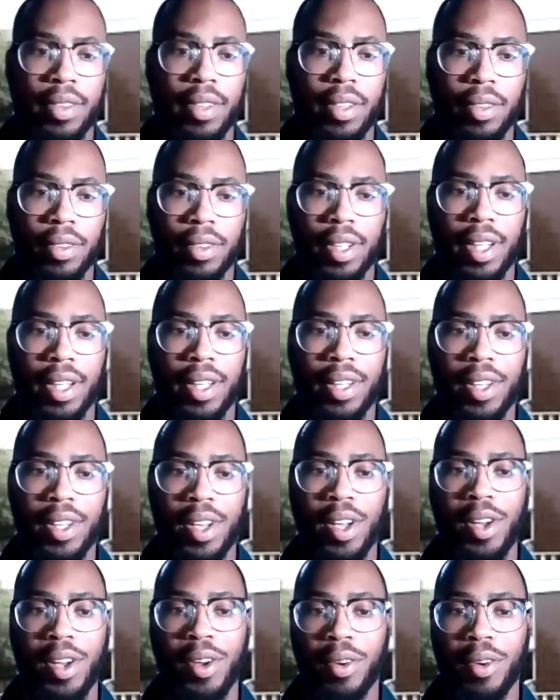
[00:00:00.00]
okay.
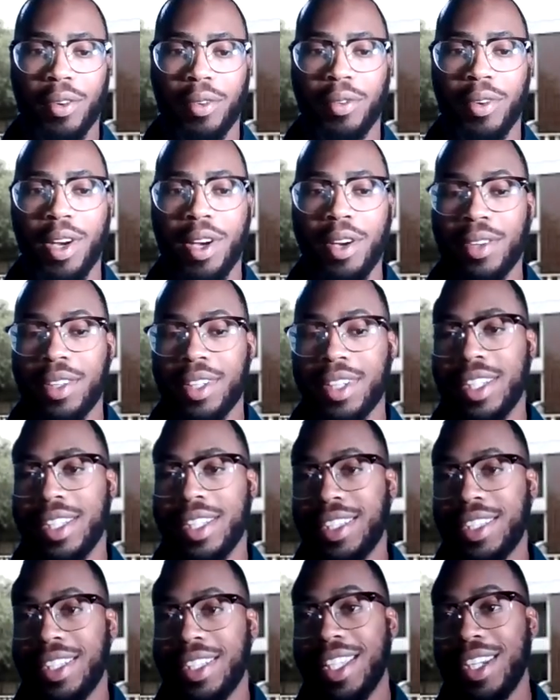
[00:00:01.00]
Well,
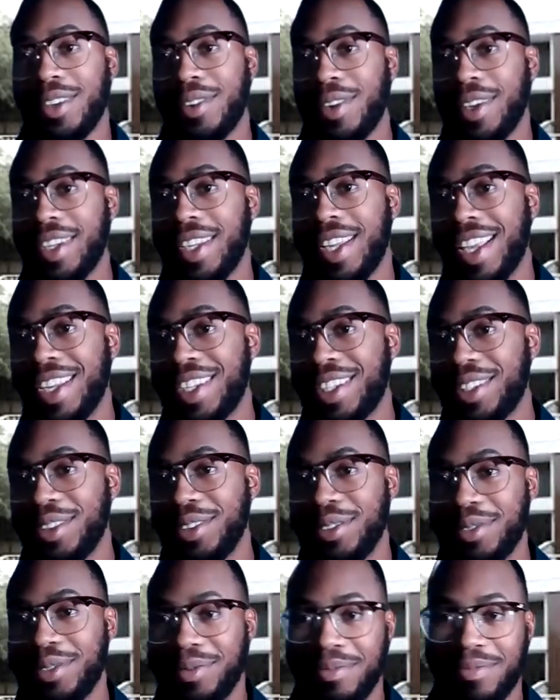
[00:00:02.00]
considering that
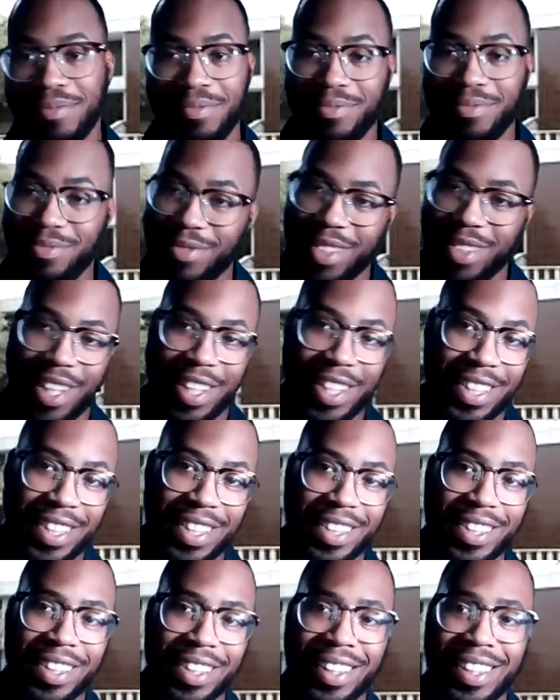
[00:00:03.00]
you
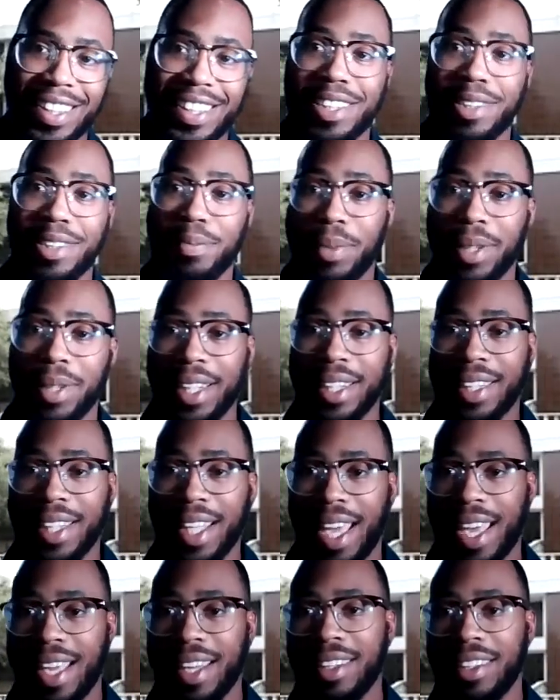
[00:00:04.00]
essentially split
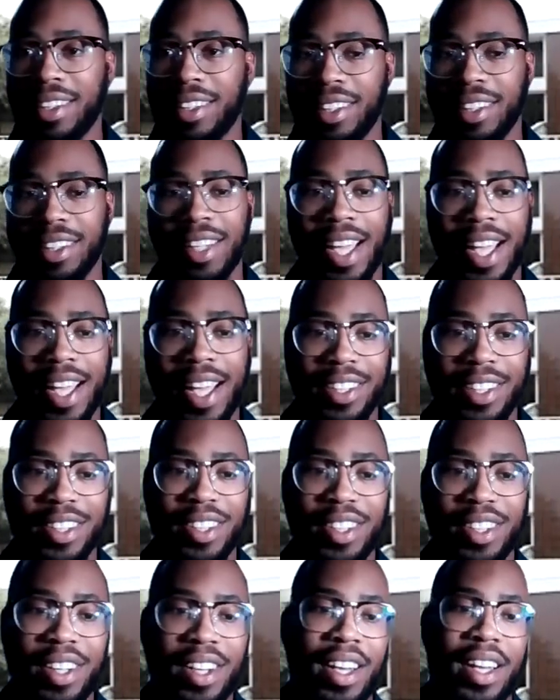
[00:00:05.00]
that
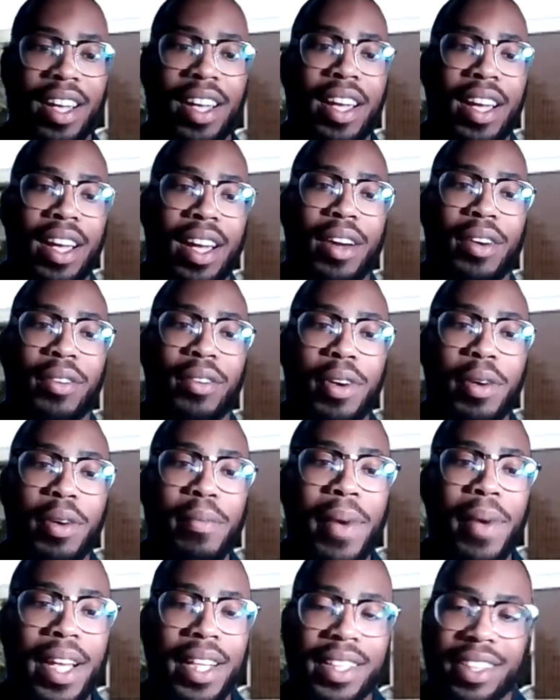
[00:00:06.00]
answer, what
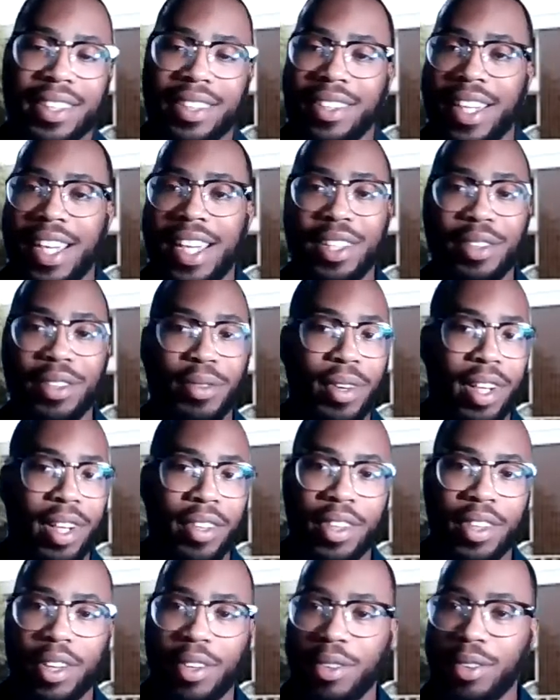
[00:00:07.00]
makes either one
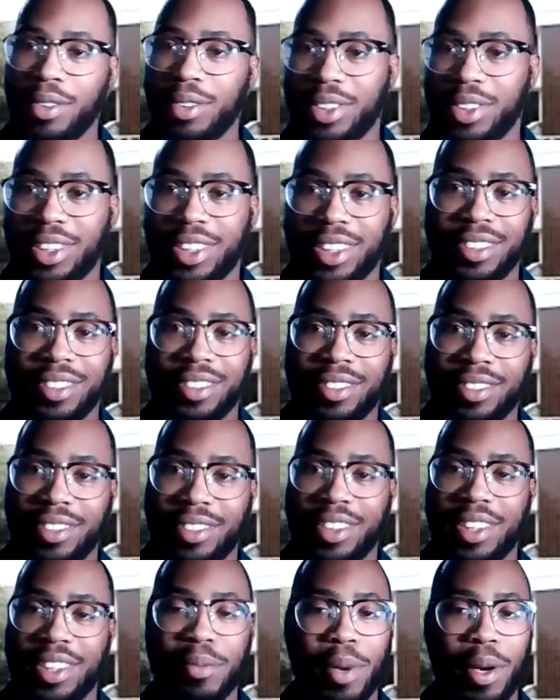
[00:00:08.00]
of those
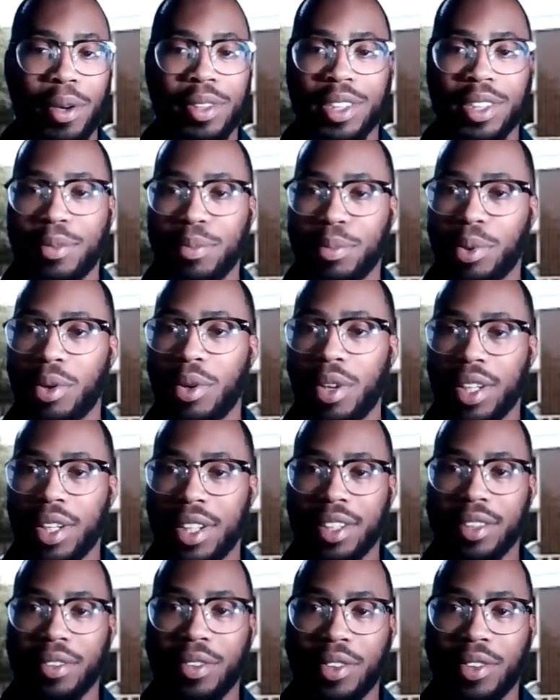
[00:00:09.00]
the most
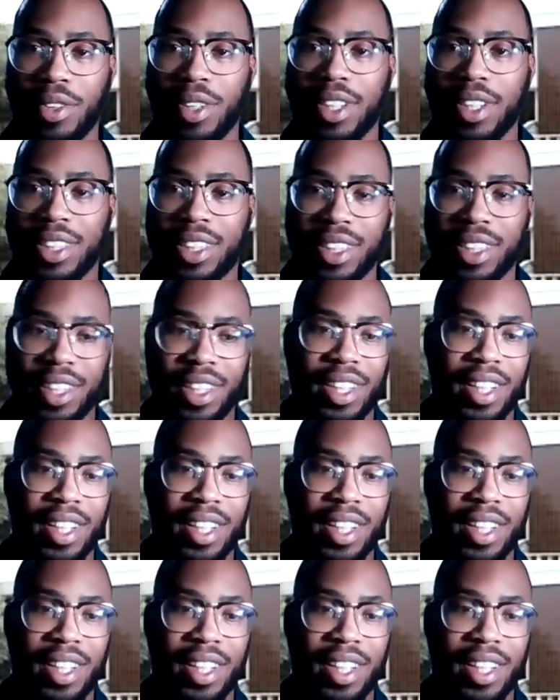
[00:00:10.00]
important? Of course,